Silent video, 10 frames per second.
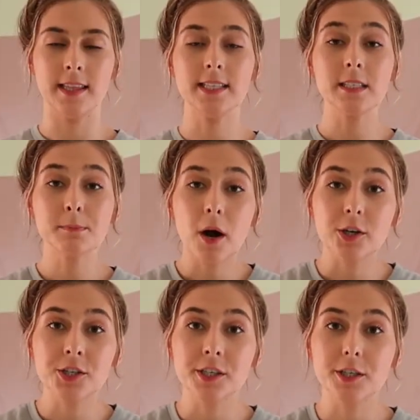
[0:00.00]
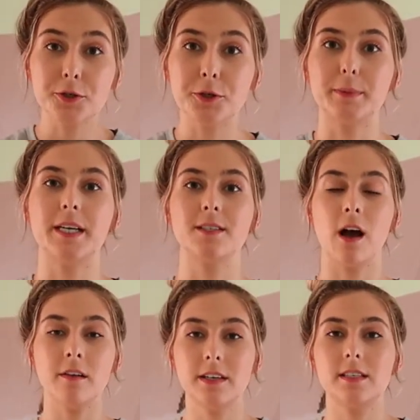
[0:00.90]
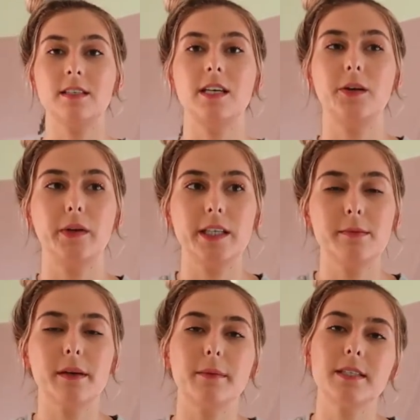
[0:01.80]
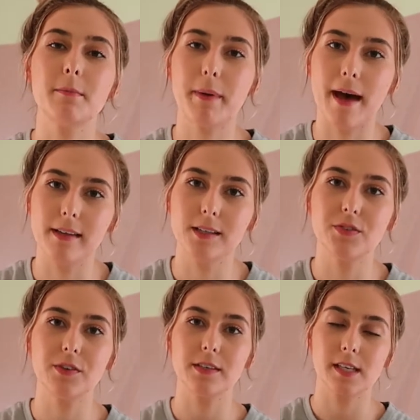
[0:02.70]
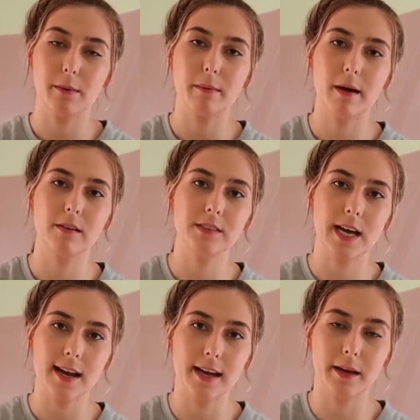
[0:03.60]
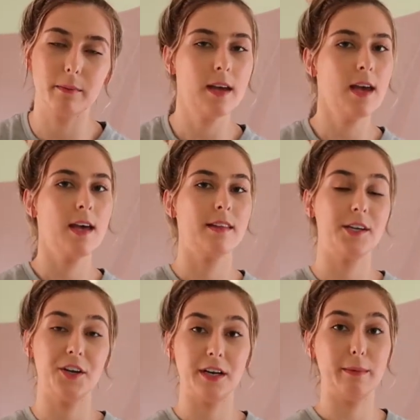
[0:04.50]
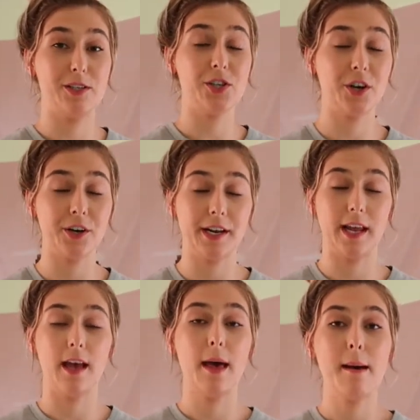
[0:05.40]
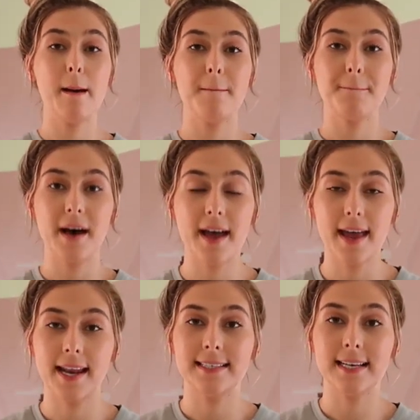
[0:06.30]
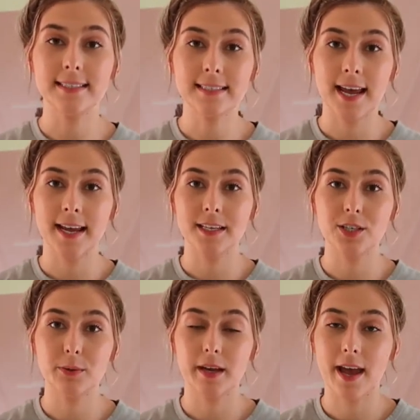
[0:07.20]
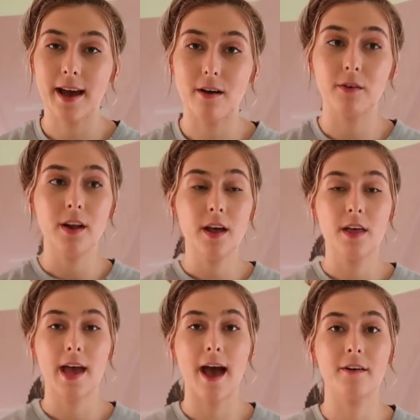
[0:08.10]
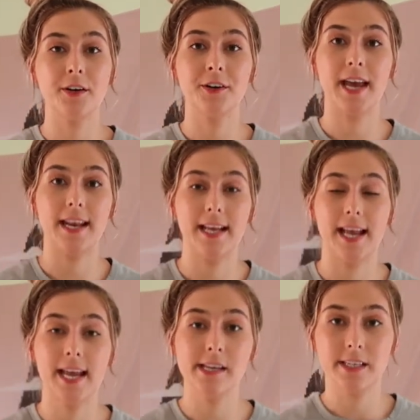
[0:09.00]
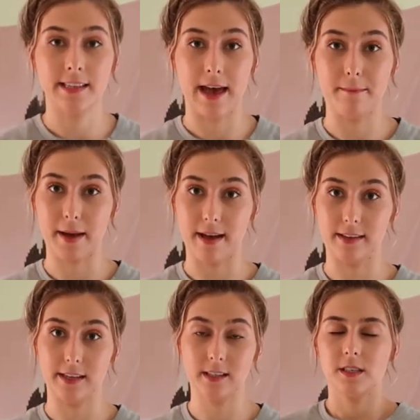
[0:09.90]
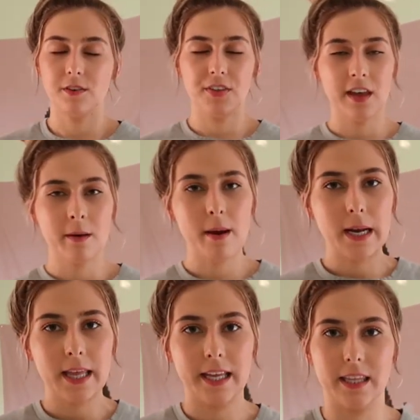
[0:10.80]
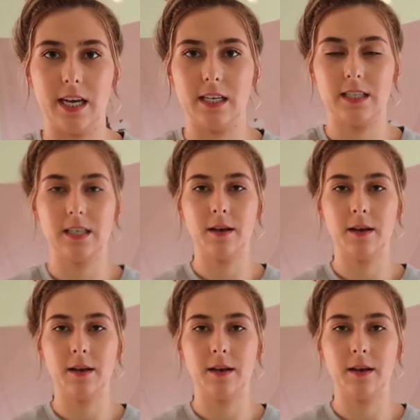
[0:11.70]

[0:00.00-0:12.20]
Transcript: And this is partially true because obviously you need to be able to balance for the same amount of time that you're going to be turning, but it doesn't take into account how you're getting into that balance. Because if you think about it like this,